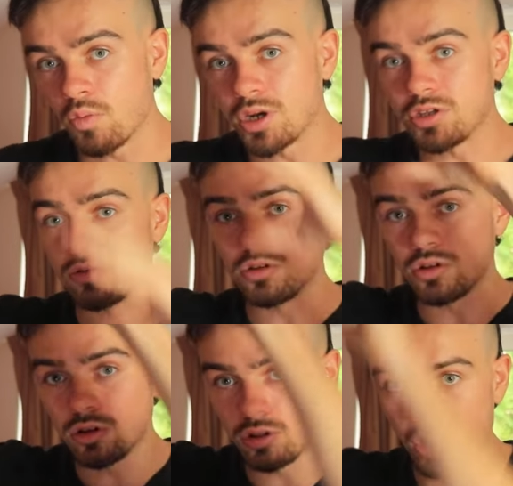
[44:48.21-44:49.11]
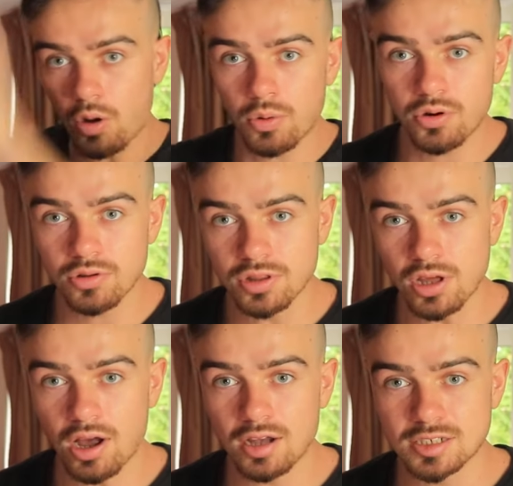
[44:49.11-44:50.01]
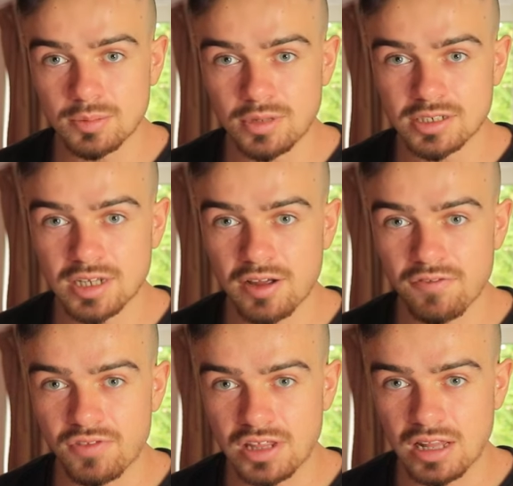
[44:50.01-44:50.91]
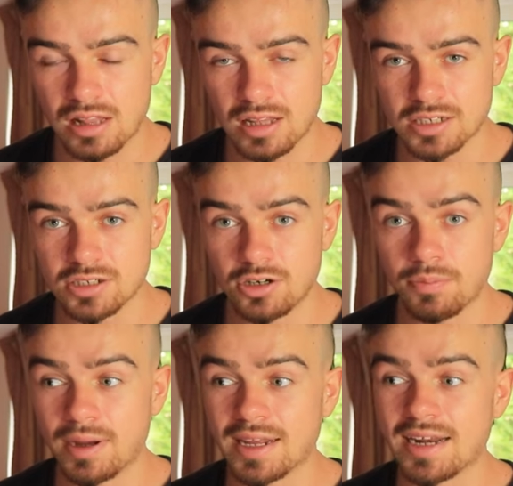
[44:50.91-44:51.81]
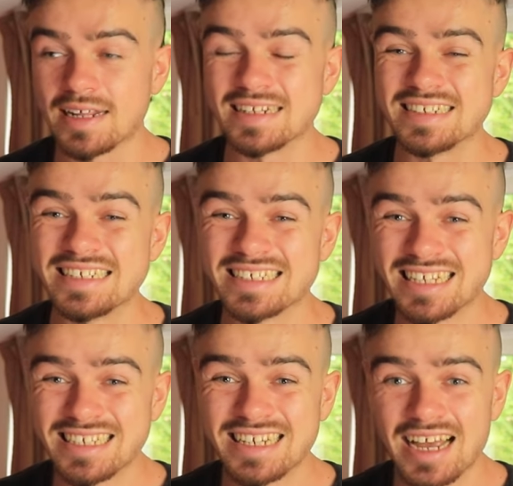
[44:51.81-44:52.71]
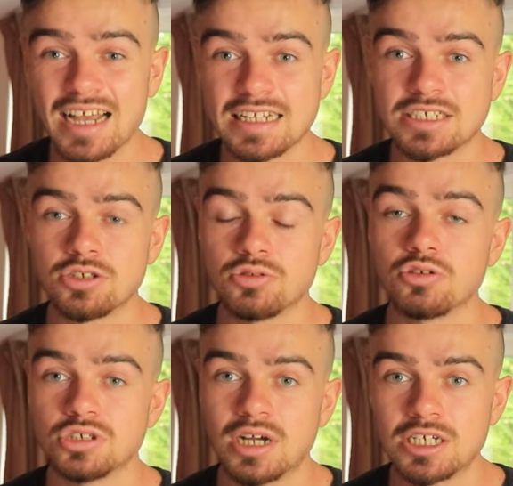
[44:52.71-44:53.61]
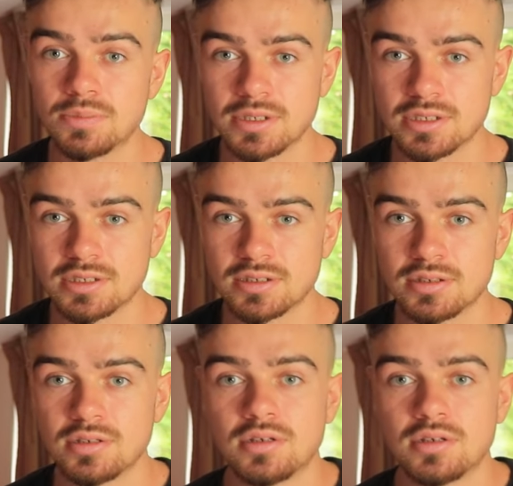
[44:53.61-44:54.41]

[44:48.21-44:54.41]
when you lower the awesomeness of the listener by getting desensitized to their judgments